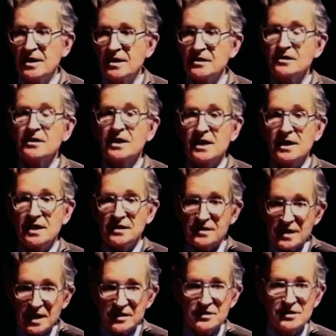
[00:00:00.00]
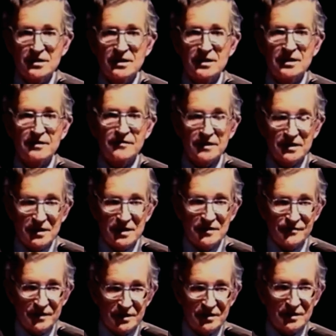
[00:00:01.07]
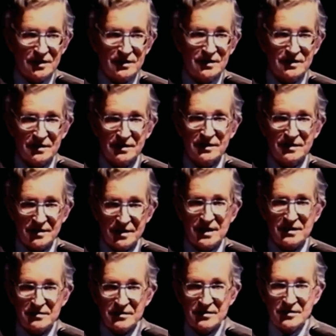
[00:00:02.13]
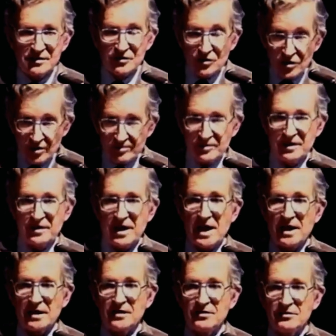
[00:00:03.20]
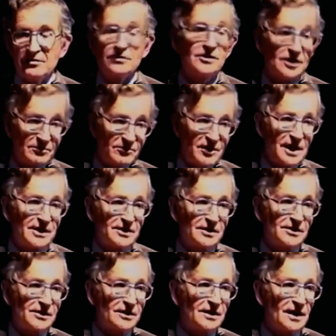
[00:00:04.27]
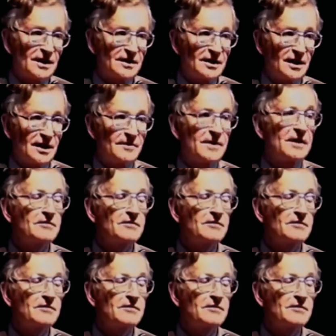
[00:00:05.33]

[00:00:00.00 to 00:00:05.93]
So they essentially, if you look at corporate attitudes and pressures at that time,